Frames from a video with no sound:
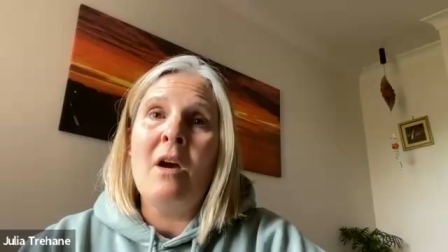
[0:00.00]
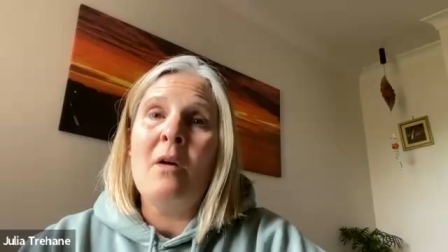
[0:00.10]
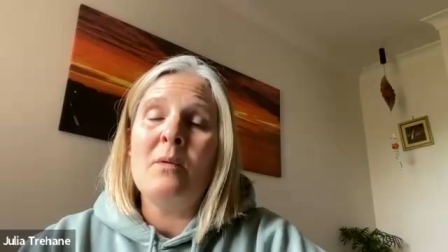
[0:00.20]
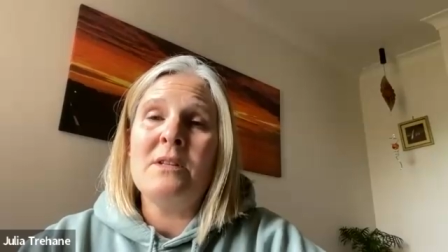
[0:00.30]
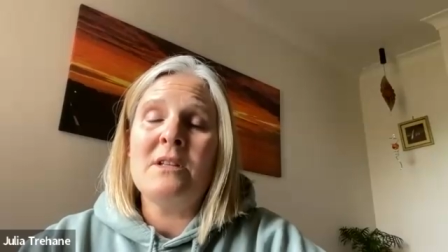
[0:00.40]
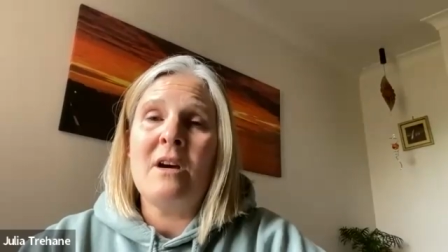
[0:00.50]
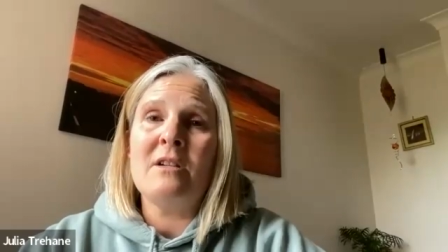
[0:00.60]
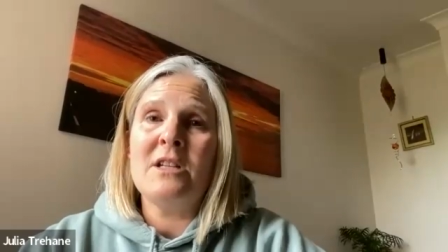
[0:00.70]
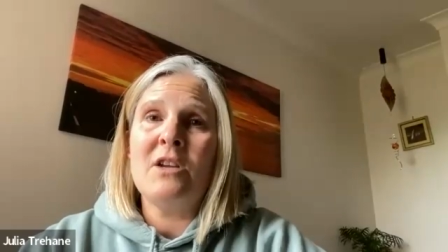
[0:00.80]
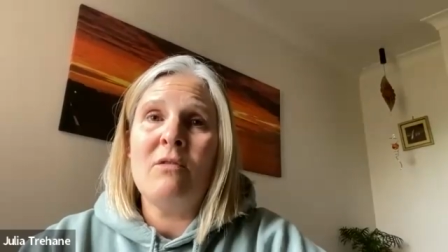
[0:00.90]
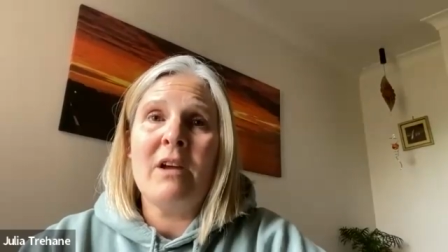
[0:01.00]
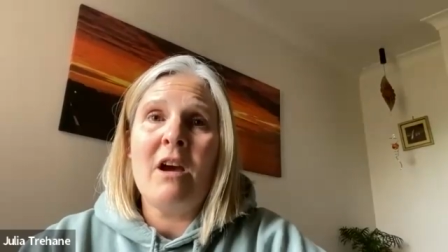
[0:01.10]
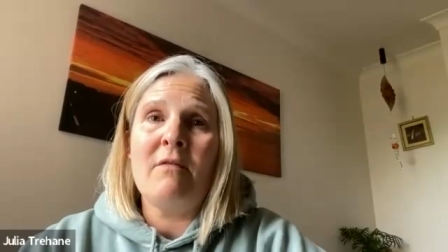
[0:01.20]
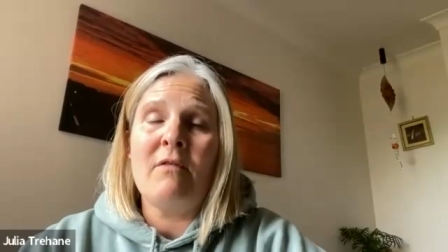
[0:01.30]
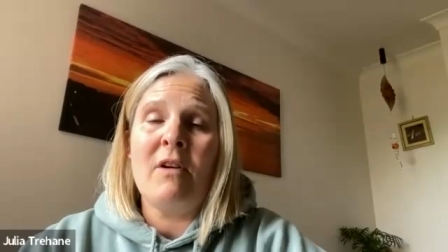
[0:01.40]
with starting your
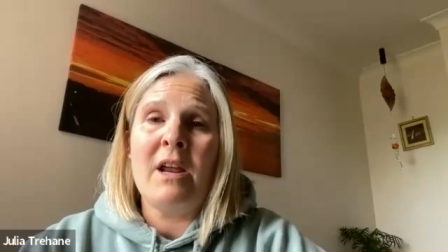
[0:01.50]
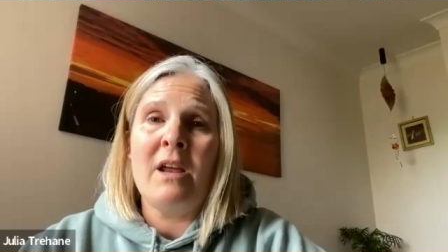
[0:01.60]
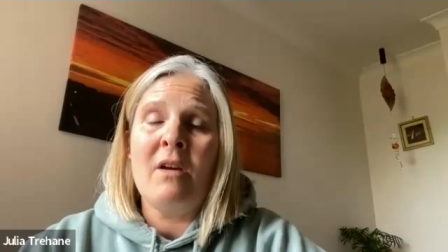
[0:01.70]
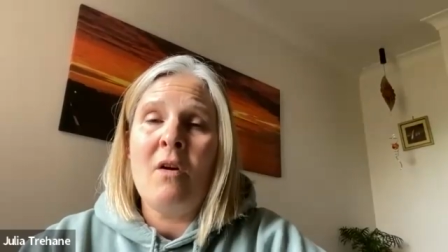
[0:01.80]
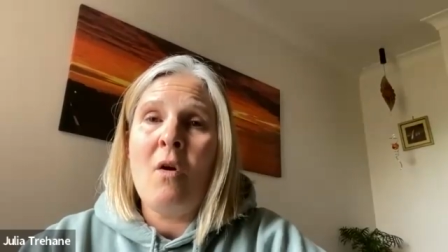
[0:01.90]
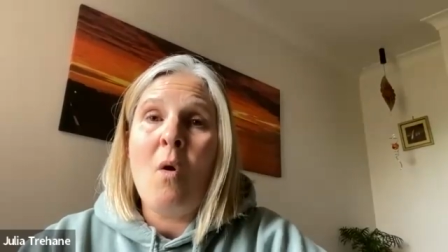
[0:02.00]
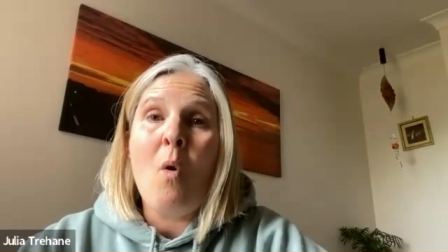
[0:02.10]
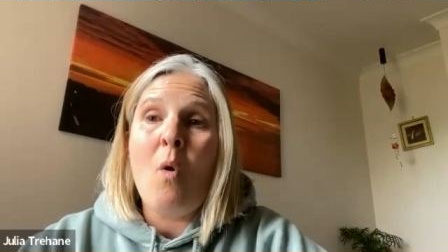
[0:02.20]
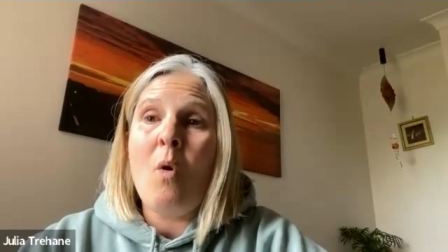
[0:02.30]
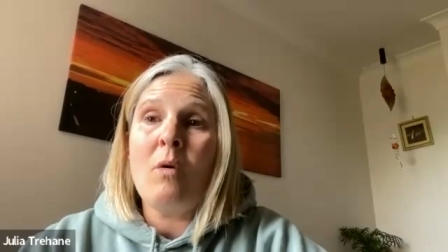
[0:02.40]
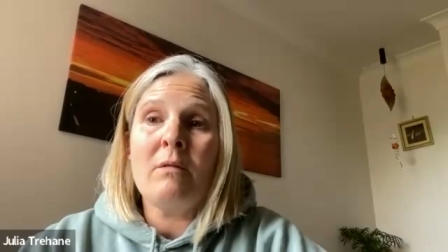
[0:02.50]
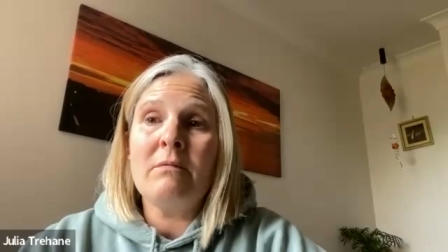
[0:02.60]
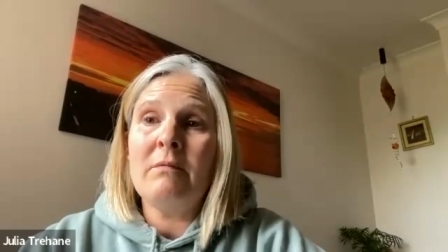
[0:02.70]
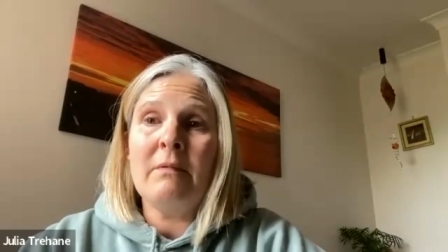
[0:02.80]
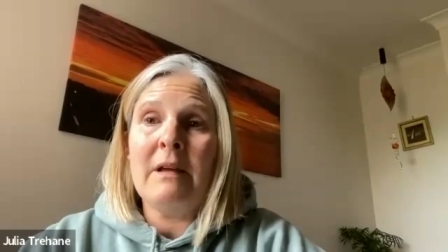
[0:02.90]
recovery, or
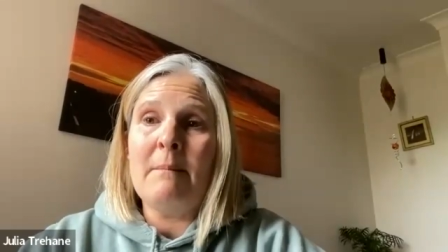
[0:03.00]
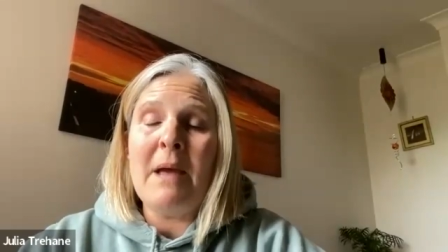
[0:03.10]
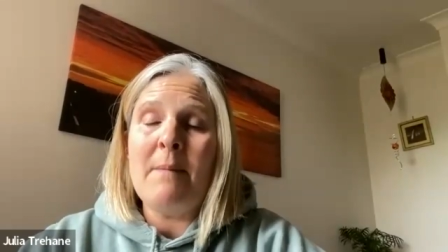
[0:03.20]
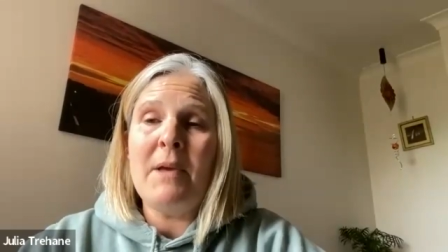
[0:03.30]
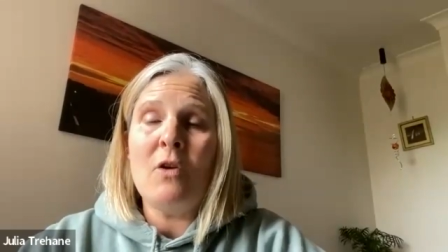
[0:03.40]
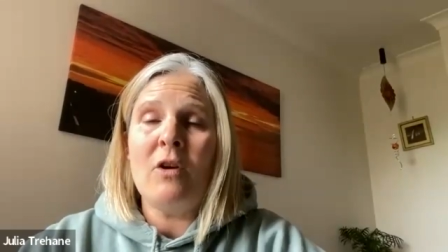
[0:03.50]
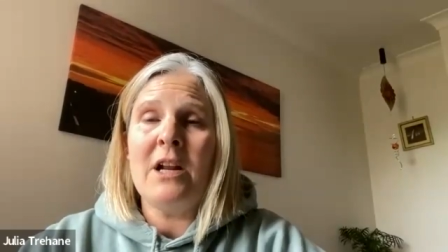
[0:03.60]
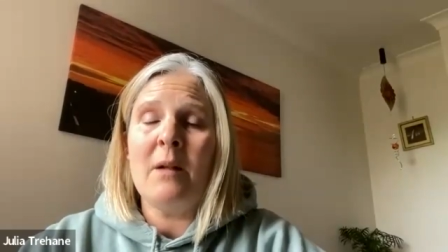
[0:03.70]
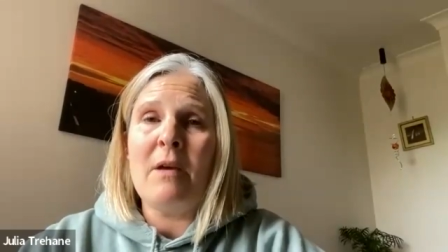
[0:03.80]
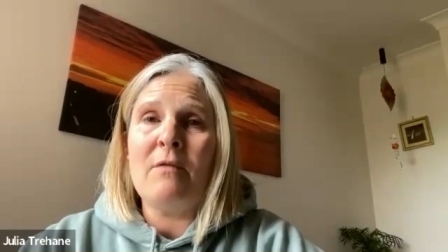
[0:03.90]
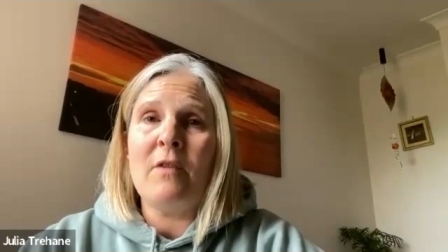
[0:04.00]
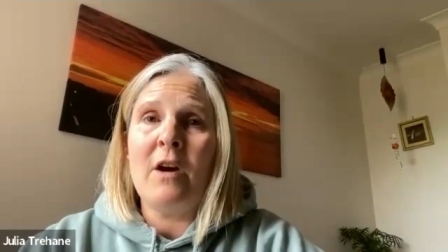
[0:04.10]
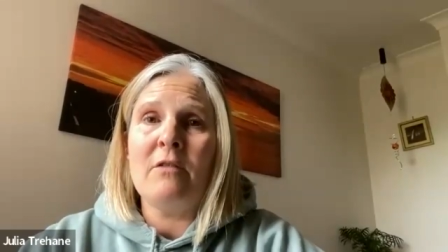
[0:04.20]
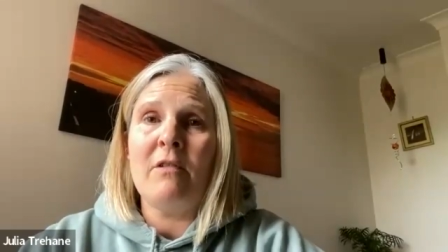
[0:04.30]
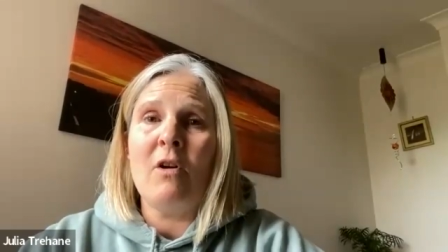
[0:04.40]
maybe you're a little bit
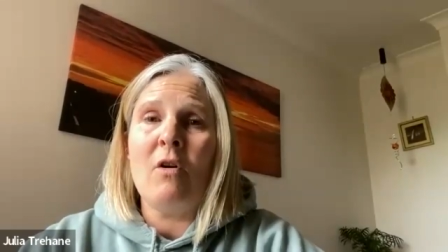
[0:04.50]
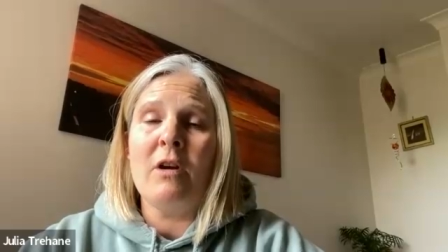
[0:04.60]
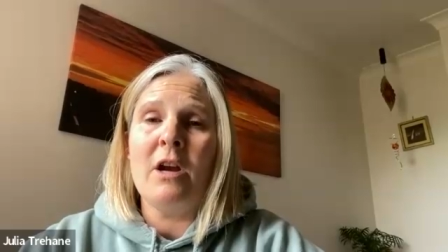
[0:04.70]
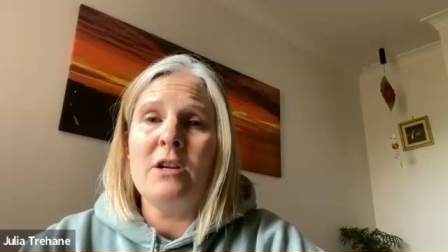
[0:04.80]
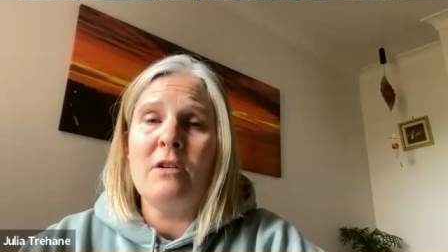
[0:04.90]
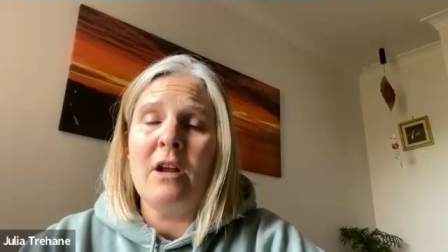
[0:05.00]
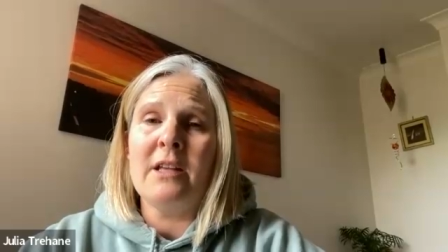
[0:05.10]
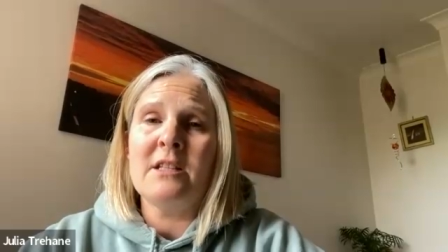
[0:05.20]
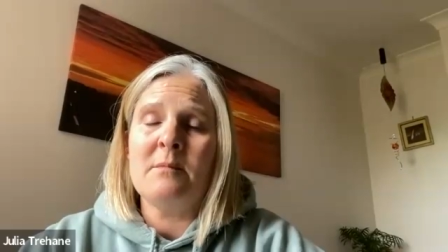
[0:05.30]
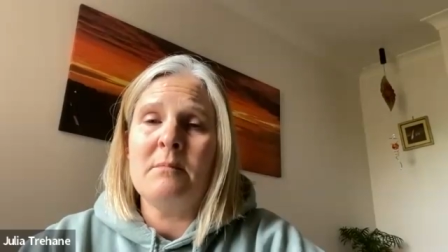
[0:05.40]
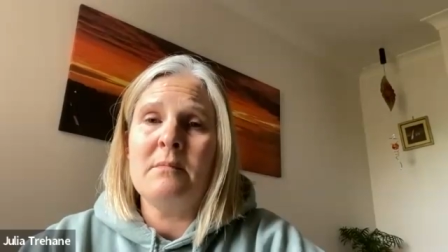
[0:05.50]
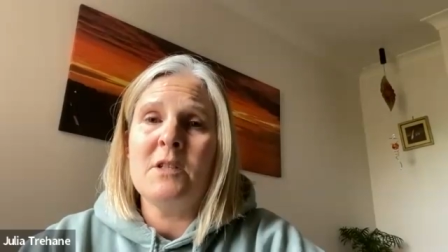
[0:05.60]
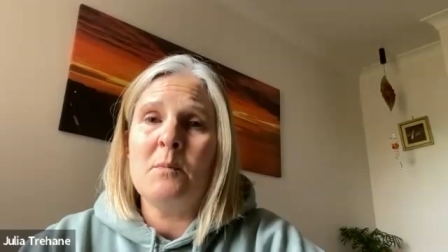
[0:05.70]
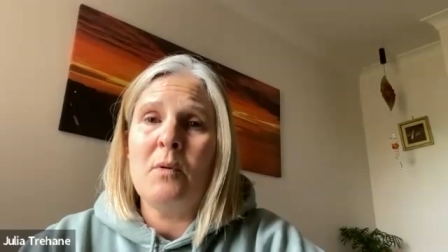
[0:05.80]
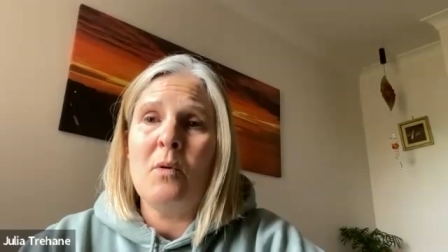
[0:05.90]
further along and you'd like some
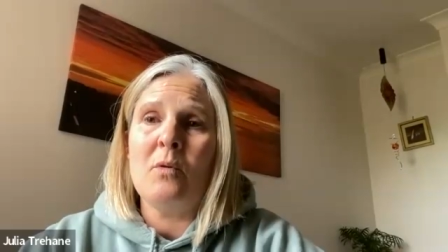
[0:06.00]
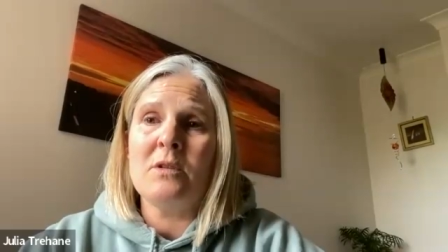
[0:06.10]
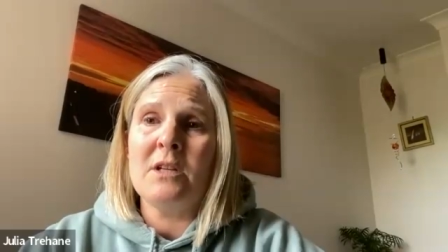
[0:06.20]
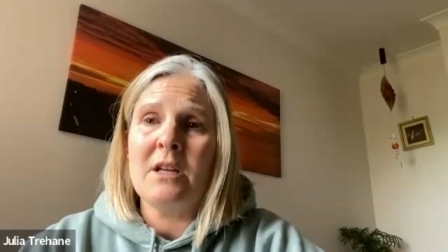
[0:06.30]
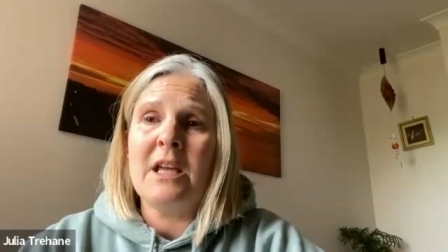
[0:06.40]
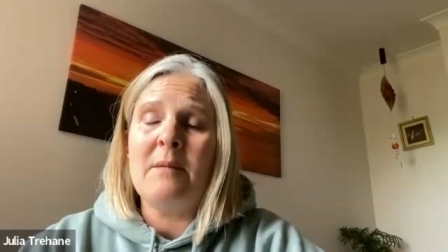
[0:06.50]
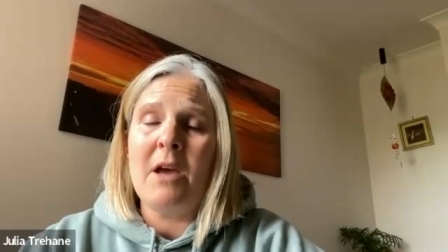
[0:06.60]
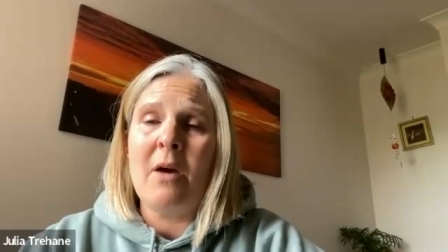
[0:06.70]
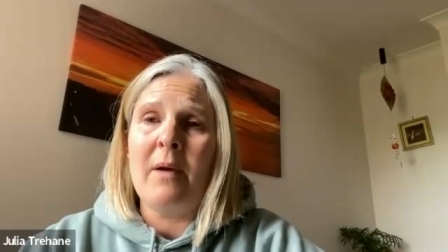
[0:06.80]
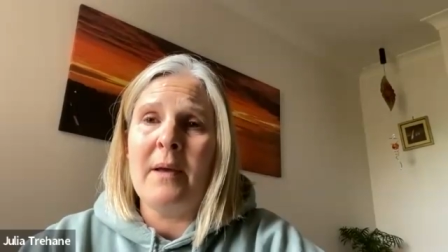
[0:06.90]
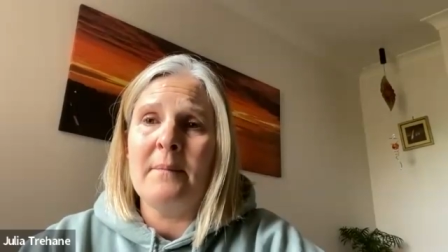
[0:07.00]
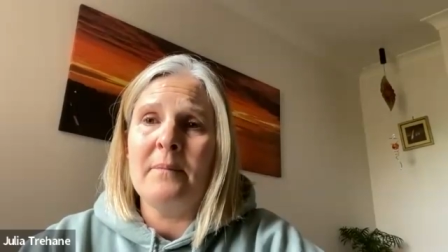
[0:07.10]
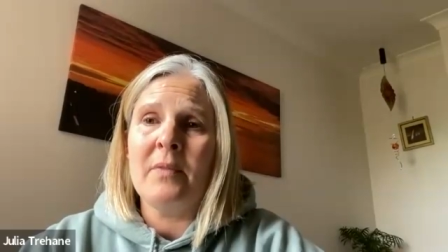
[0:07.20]
support to keep going.